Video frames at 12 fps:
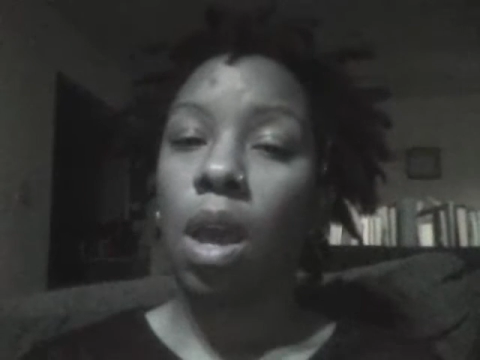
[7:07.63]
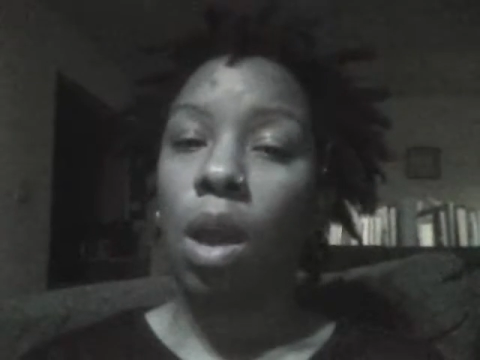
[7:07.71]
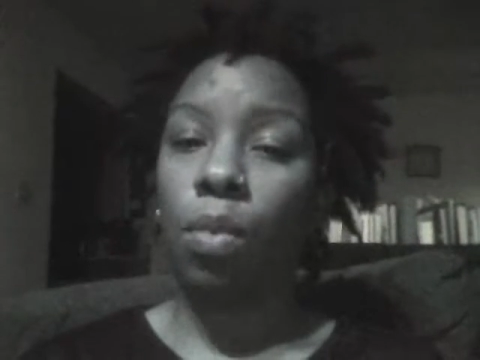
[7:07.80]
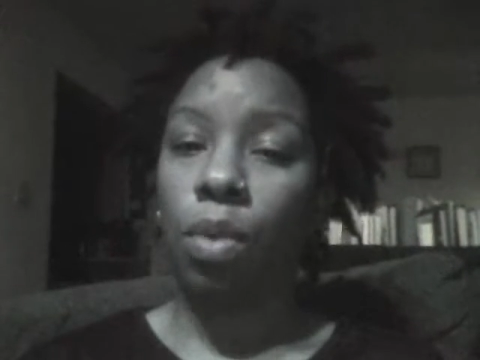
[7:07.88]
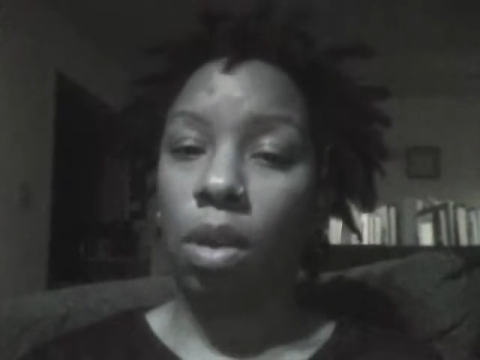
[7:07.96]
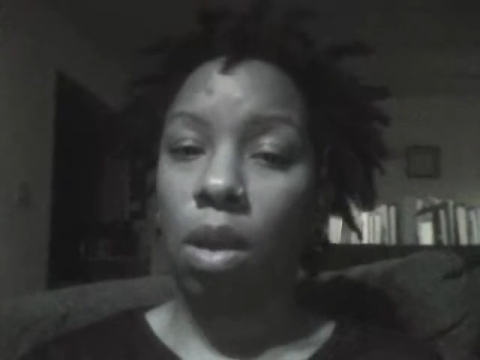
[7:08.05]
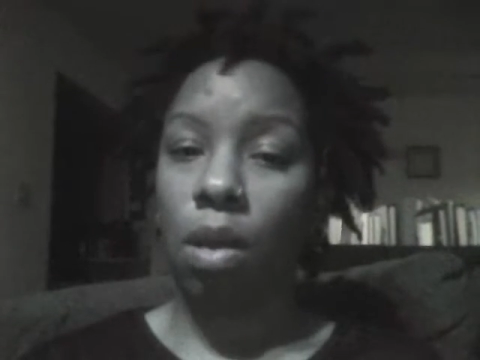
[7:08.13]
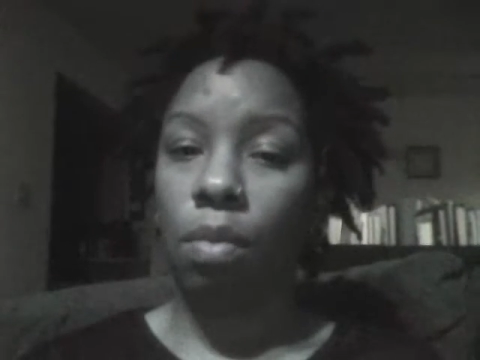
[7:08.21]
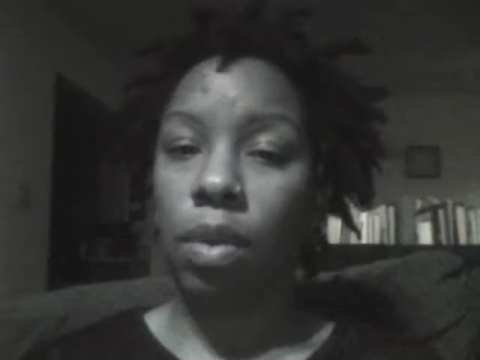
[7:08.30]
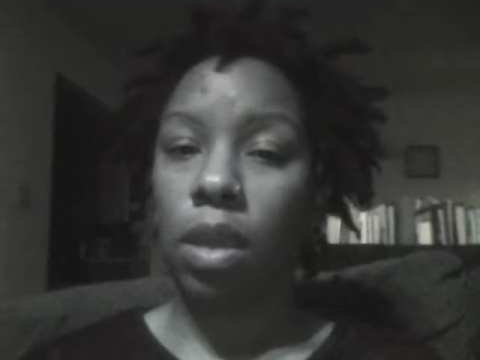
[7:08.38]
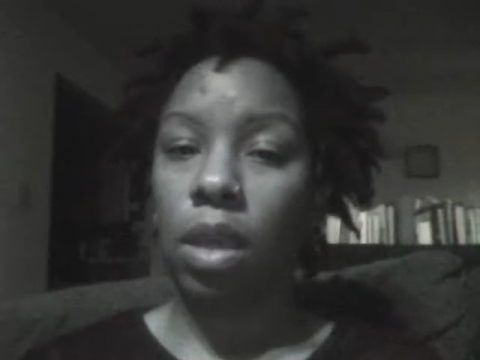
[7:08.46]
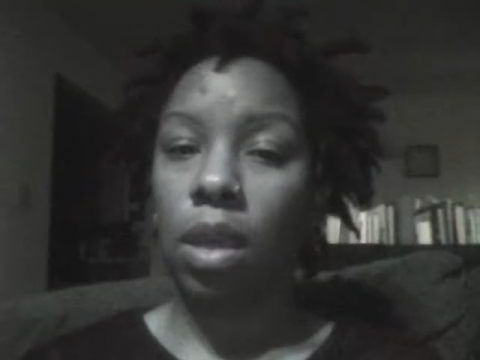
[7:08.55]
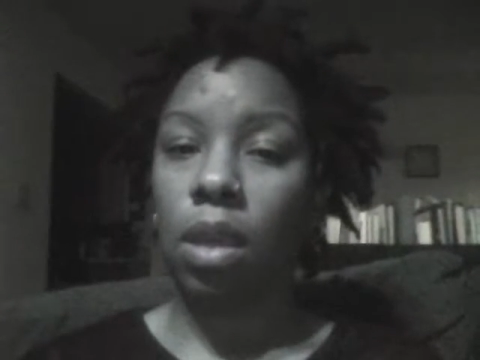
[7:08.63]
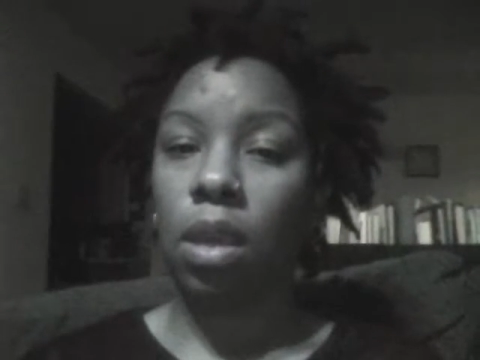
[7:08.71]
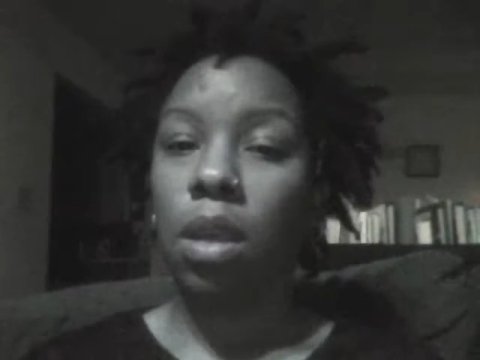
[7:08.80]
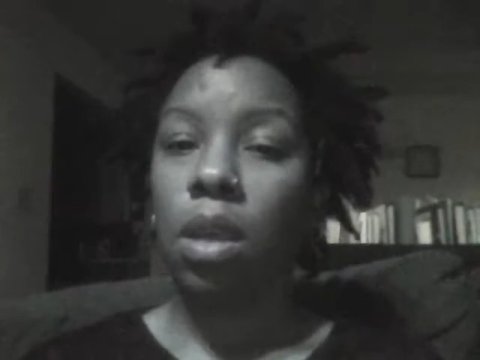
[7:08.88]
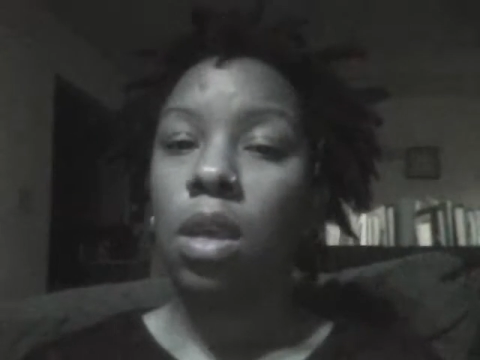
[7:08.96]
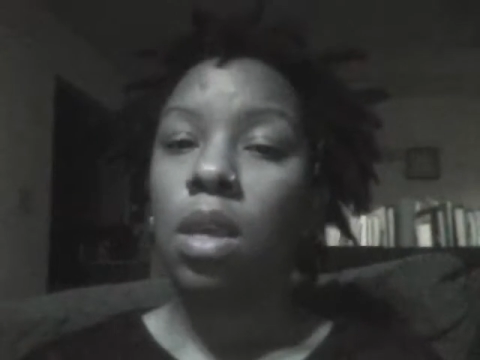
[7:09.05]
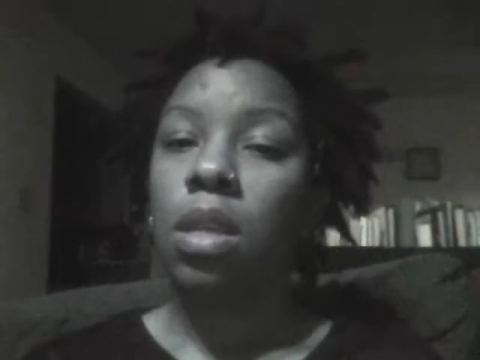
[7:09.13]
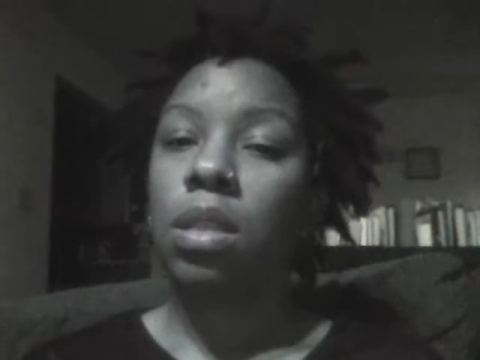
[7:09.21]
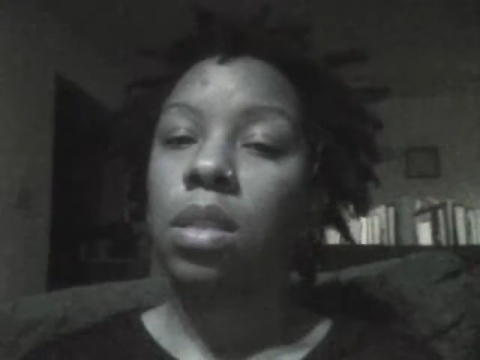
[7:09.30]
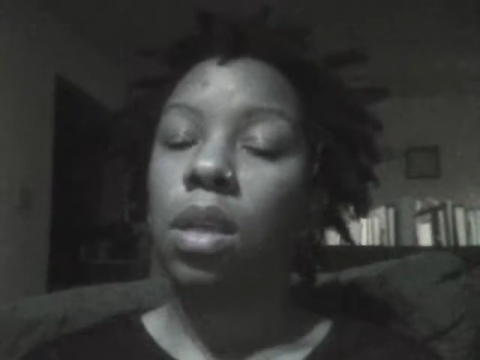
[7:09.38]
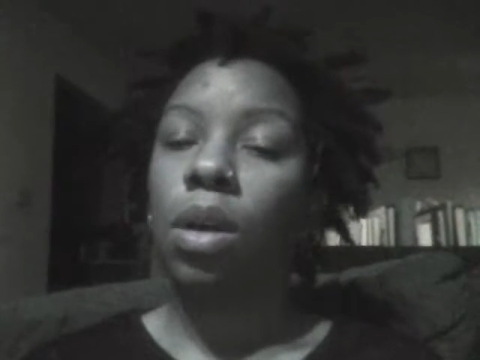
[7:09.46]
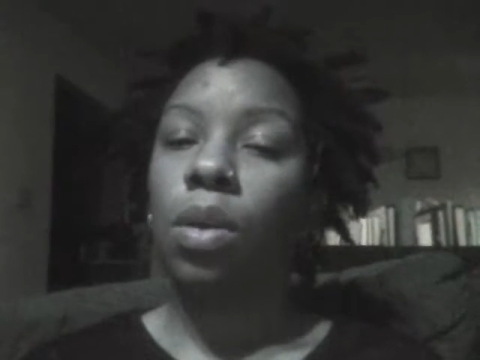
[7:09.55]
I work all weekend.
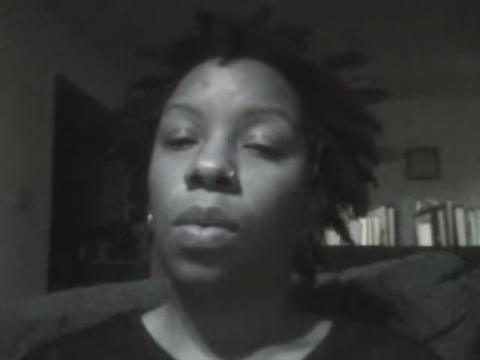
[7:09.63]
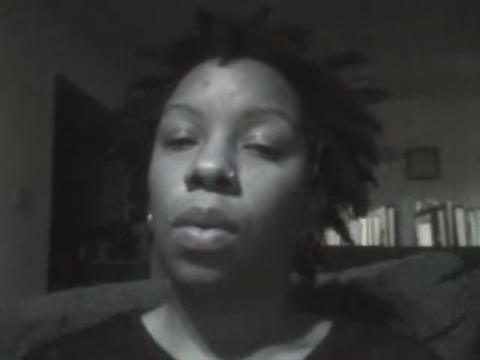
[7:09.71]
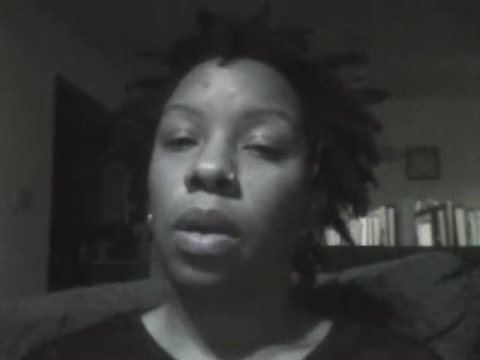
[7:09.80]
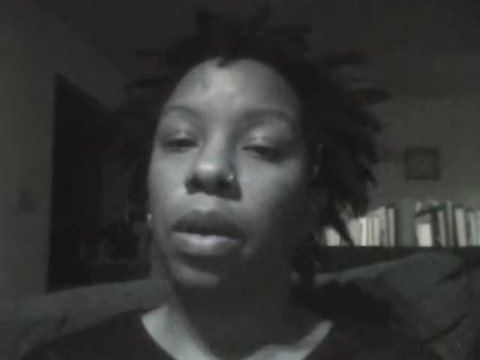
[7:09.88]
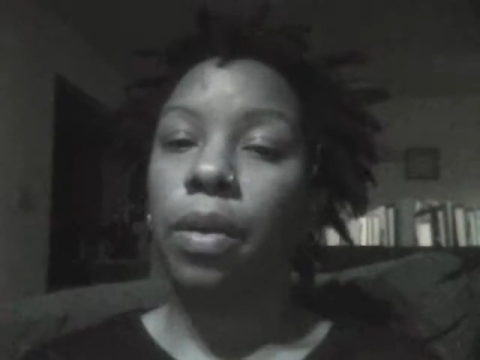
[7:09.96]
So